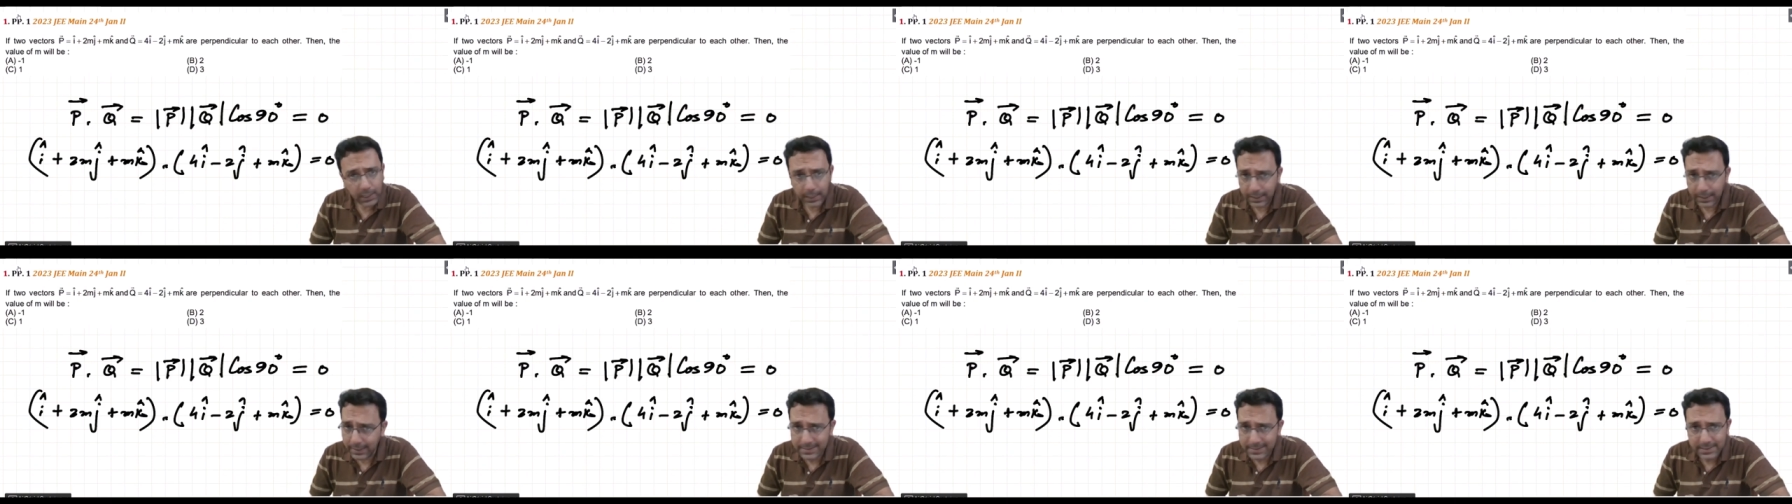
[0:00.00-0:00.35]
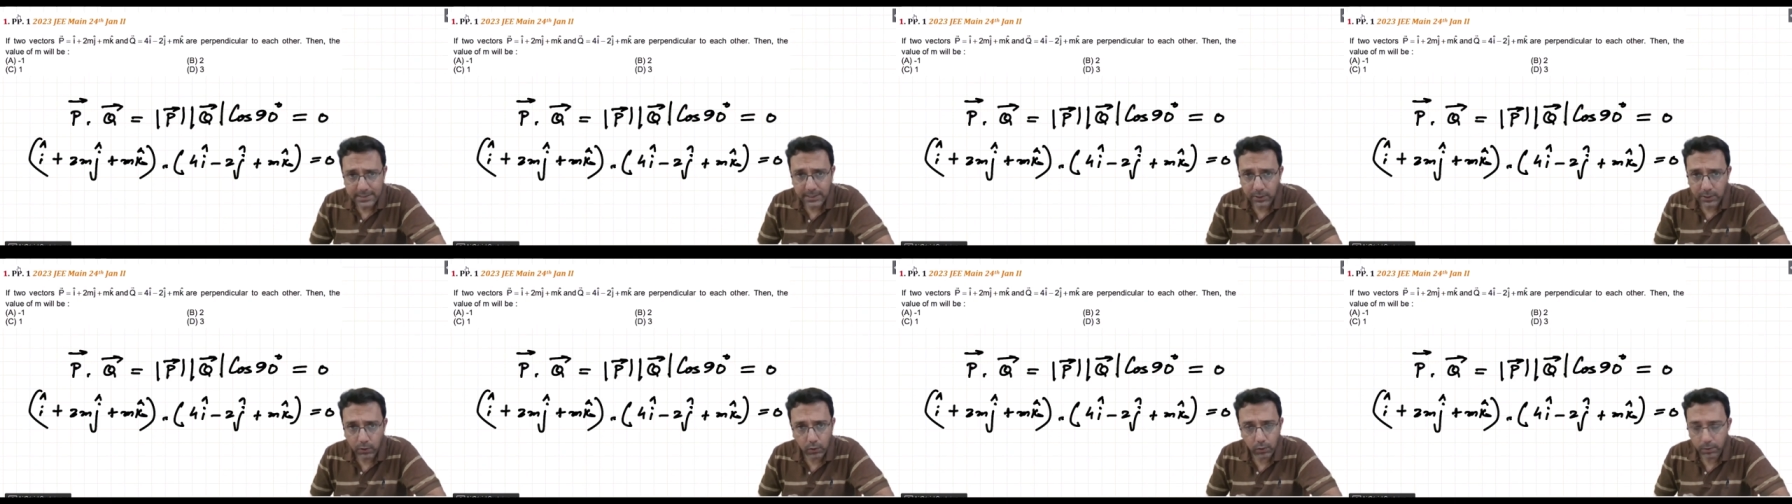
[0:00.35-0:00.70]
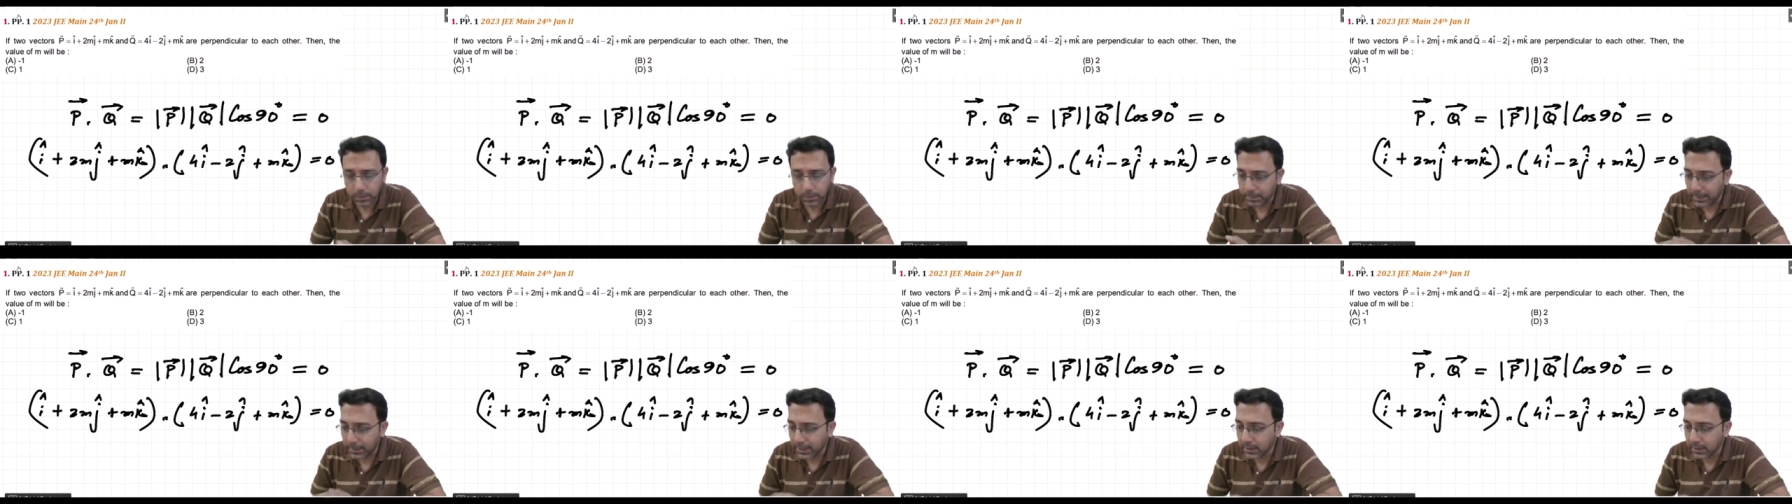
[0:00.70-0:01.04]
is 0,
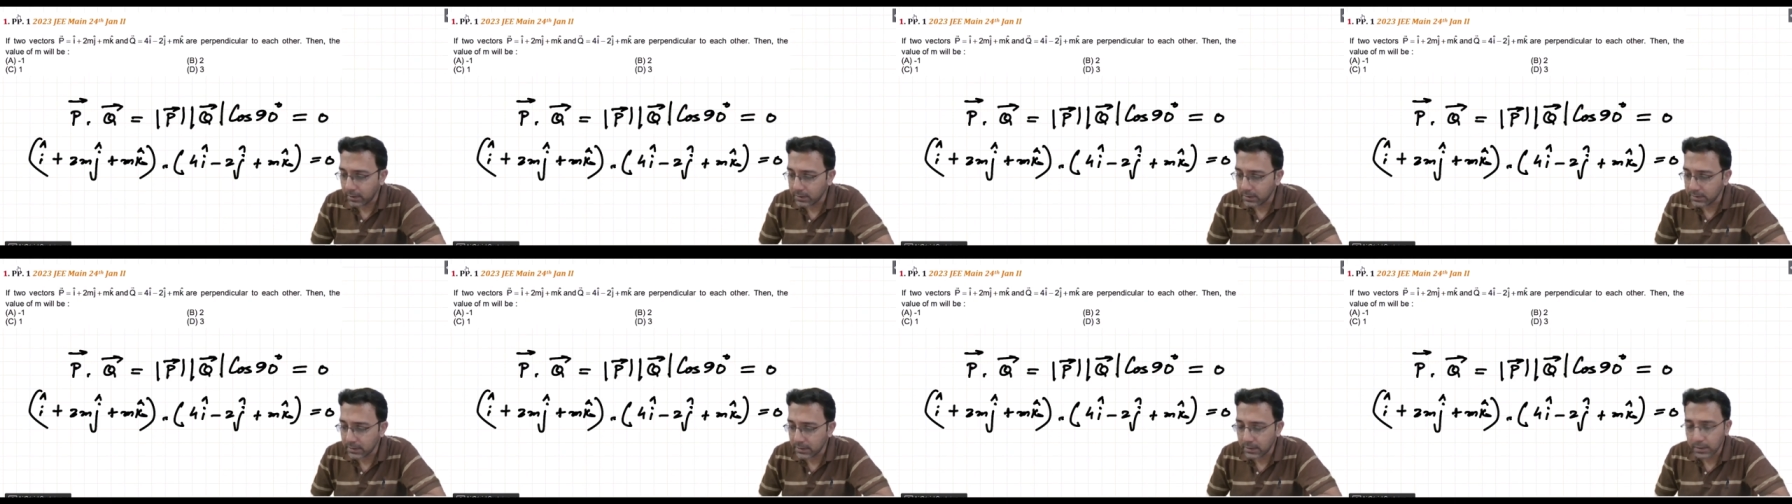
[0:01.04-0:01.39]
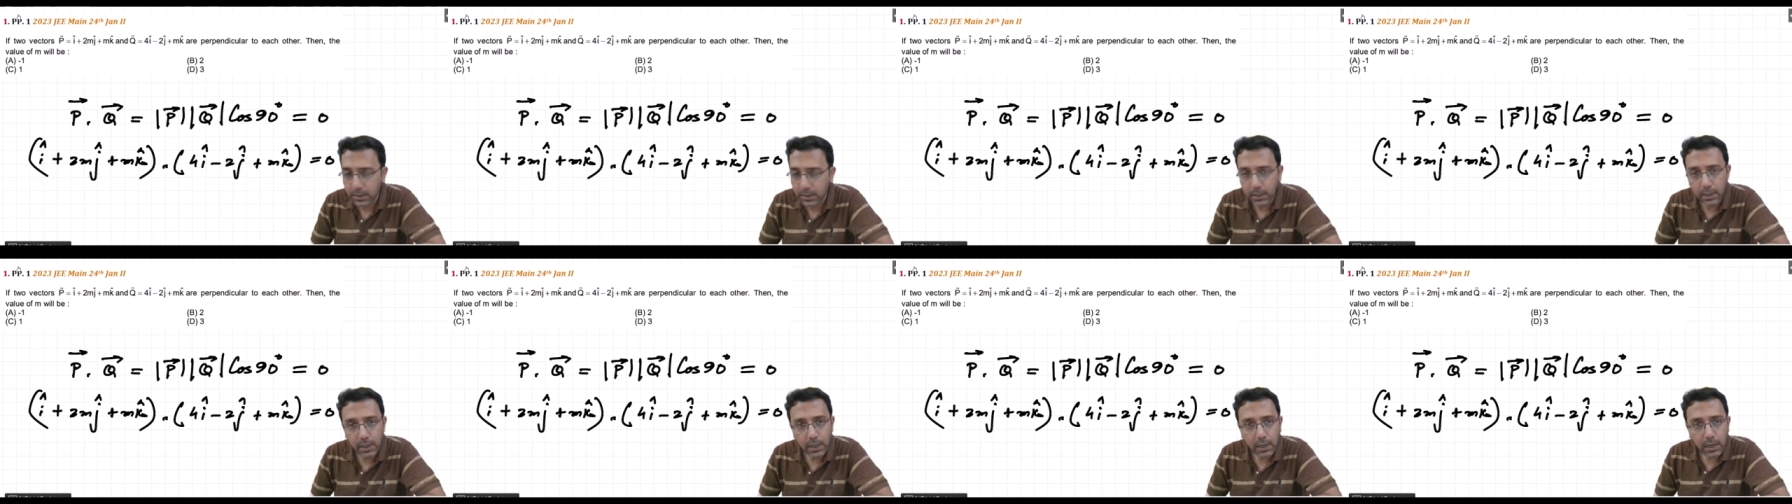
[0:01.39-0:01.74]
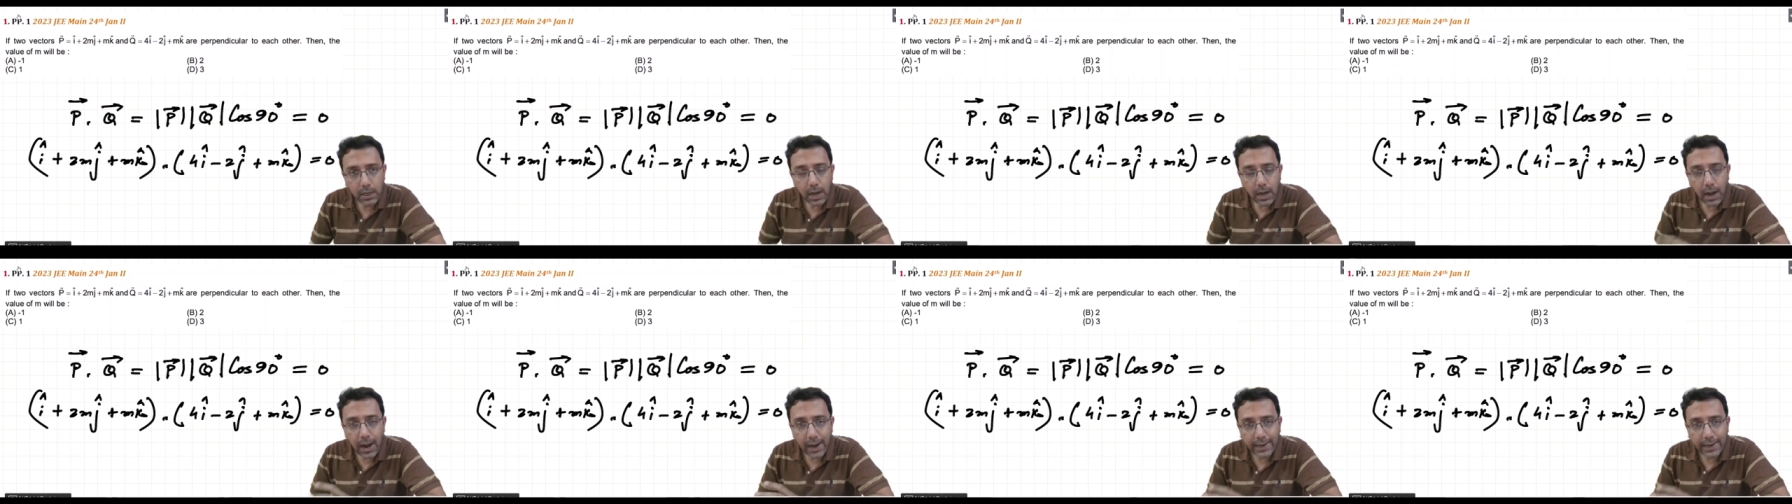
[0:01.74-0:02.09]
because
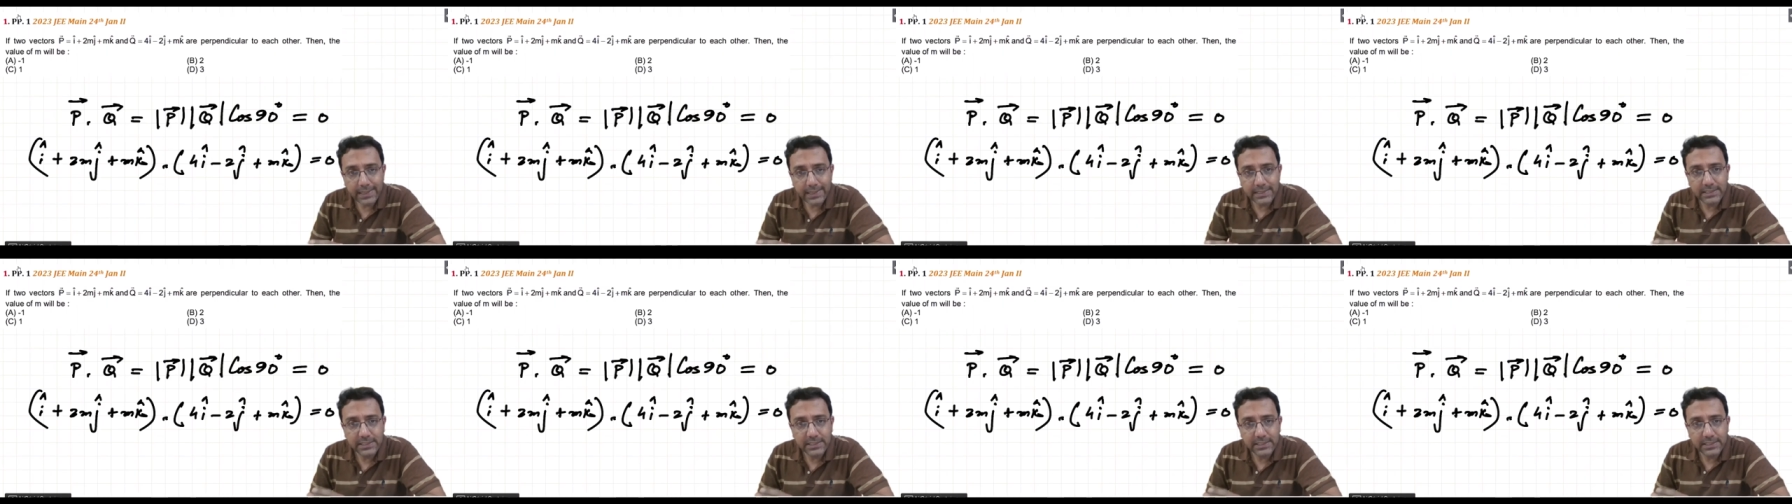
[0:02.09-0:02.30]
I,